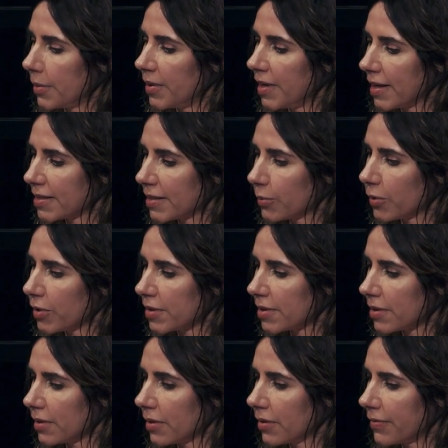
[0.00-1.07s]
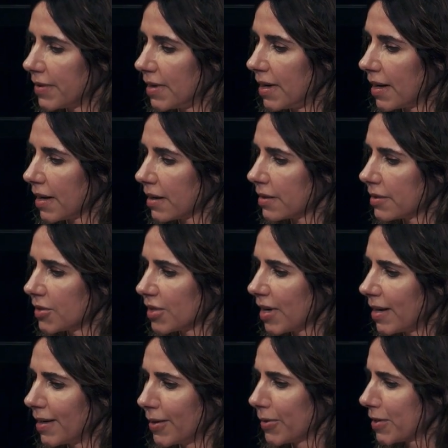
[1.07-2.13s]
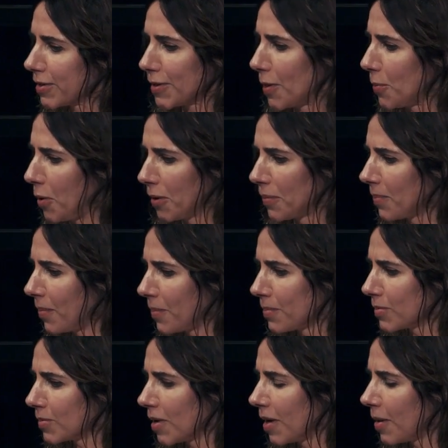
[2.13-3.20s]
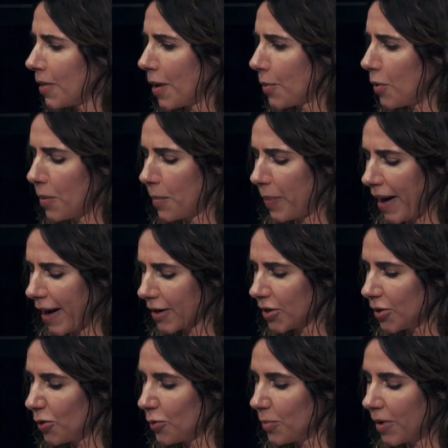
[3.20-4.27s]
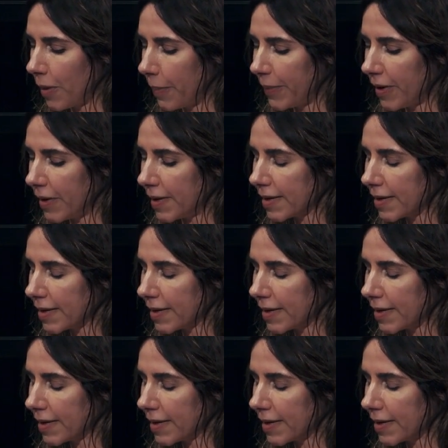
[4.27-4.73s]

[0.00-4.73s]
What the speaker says: I mean, as it was, a lot of the Let England Shake lyrics, they weren't black humour, but